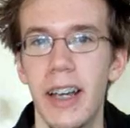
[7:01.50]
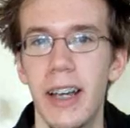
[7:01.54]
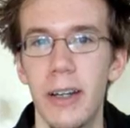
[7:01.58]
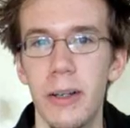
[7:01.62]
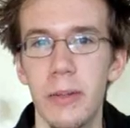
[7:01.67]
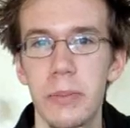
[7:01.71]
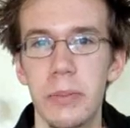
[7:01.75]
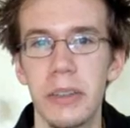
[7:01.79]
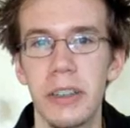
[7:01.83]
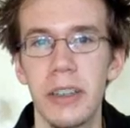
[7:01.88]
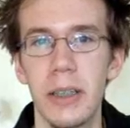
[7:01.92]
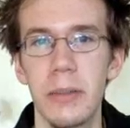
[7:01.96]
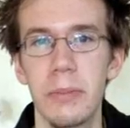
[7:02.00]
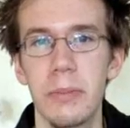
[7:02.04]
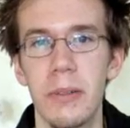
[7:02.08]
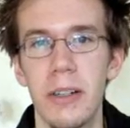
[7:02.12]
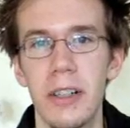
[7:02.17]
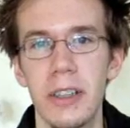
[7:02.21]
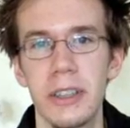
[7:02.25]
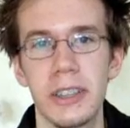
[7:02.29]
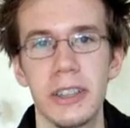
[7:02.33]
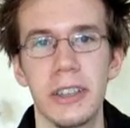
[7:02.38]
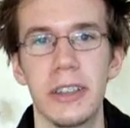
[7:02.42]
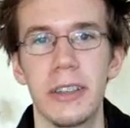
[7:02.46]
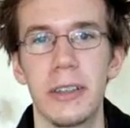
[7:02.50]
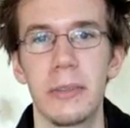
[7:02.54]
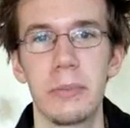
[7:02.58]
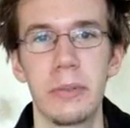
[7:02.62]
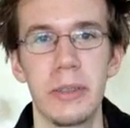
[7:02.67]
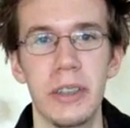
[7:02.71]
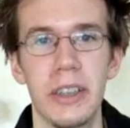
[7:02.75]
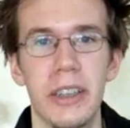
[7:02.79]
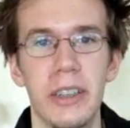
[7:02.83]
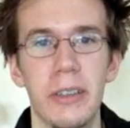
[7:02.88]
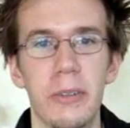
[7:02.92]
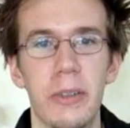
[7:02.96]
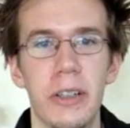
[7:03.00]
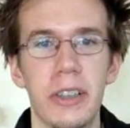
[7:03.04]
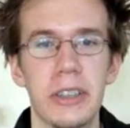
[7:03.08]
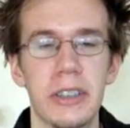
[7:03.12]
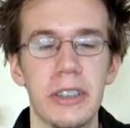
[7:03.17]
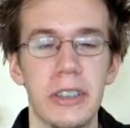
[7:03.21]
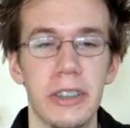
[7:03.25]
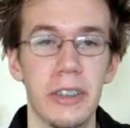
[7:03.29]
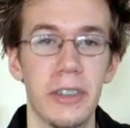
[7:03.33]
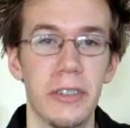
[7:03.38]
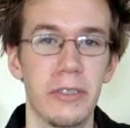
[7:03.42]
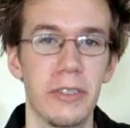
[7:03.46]
I hope you keep watching. I'll be
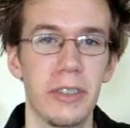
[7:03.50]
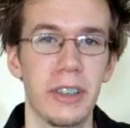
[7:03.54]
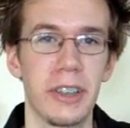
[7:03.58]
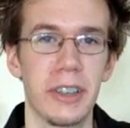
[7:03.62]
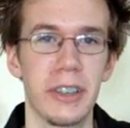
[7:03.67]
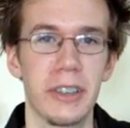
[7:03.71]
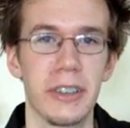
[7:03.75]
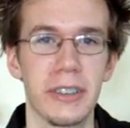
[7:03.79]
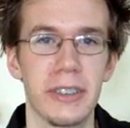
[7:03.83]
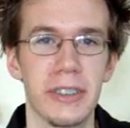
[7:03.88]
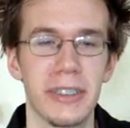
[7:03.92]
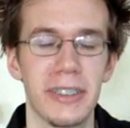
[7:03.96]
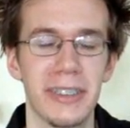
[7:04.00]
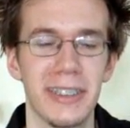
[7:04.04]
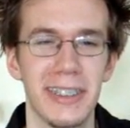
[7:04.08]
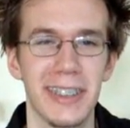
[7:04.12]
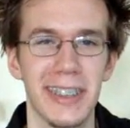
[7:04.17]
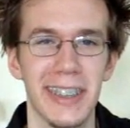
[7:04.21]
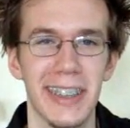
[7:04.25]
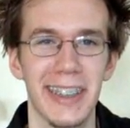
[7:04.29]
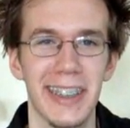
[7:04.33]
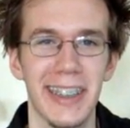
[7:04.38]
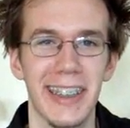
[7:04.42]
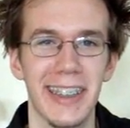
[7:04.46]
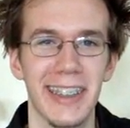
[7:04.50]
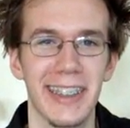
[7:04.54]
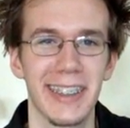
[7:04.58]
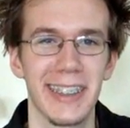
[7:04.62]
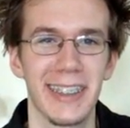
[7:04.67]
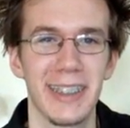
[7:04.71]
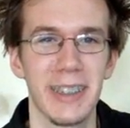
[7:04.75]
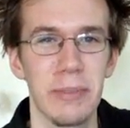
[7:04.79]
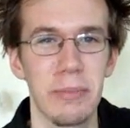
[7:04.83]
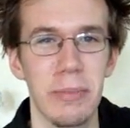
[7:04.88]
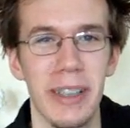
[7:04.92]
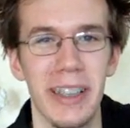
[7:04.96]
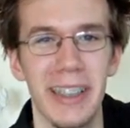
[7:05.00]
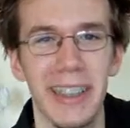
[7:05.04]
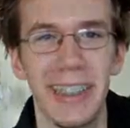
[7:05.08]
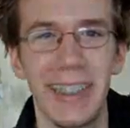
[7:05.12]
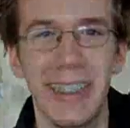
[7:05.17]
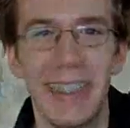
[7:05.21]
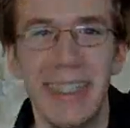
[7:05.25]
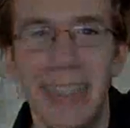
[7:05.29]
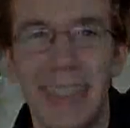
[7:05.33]
watching your videos. Take care. Bye.